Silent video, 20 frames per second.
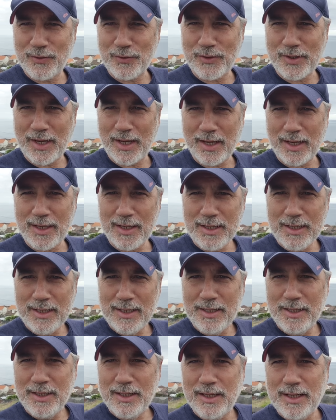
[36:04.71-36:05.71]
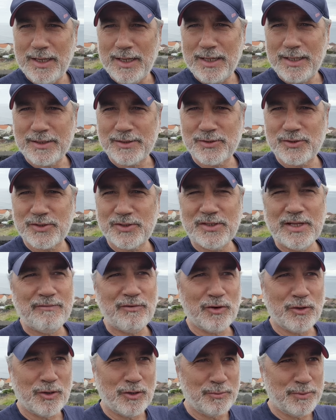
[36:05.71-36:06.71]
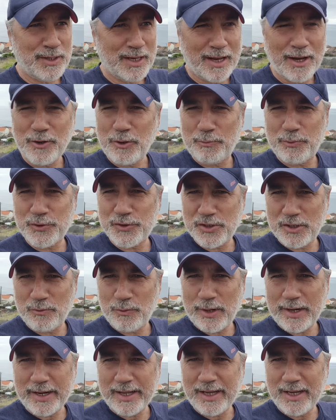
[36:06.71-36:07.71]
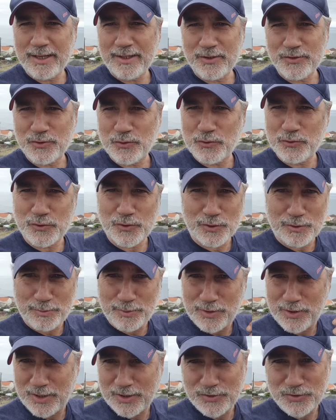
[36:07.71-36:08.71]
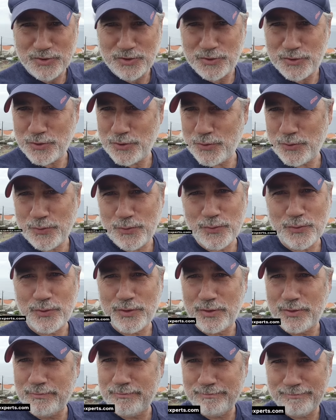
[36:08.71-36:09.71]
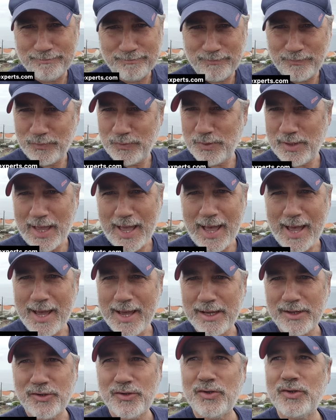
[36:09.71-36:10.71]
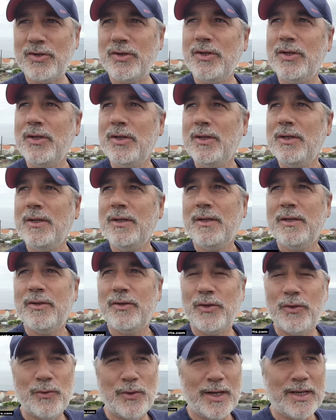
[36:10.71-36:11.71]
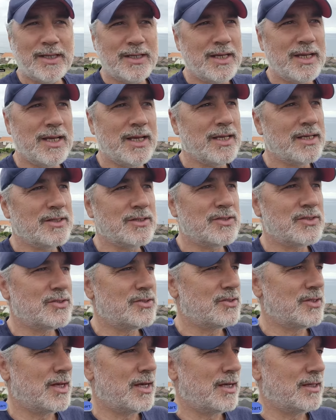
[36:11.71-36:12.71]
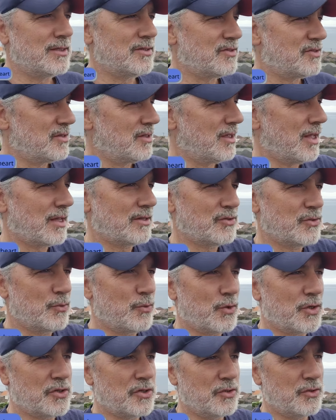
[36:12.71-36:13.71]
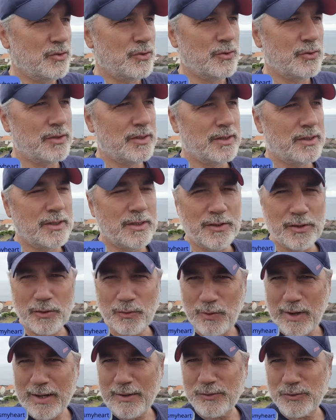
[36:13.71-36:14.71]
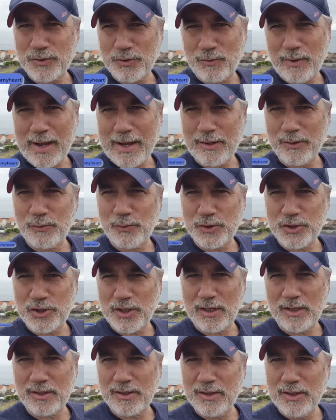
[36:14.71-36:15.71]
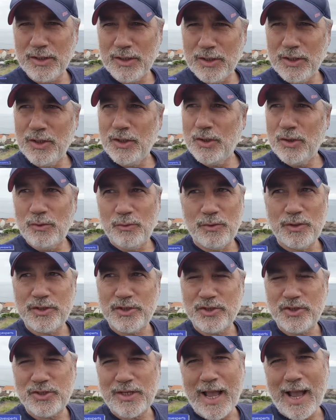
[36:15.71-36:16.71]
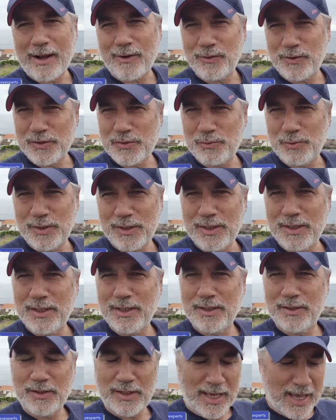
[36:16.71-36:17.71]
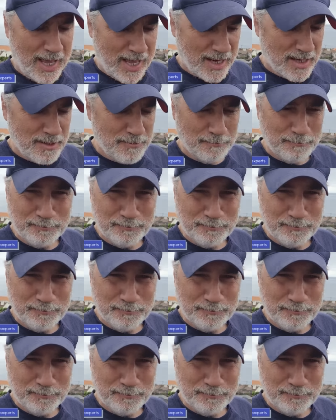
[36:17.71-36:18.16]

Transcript: Okay. Uh, it's never going to be 100% ready. There's always going to be things to do, add, new ideas. Uh, there's still lots of work to do in the, in the grounds around, which I'll we'll just tackle as we can.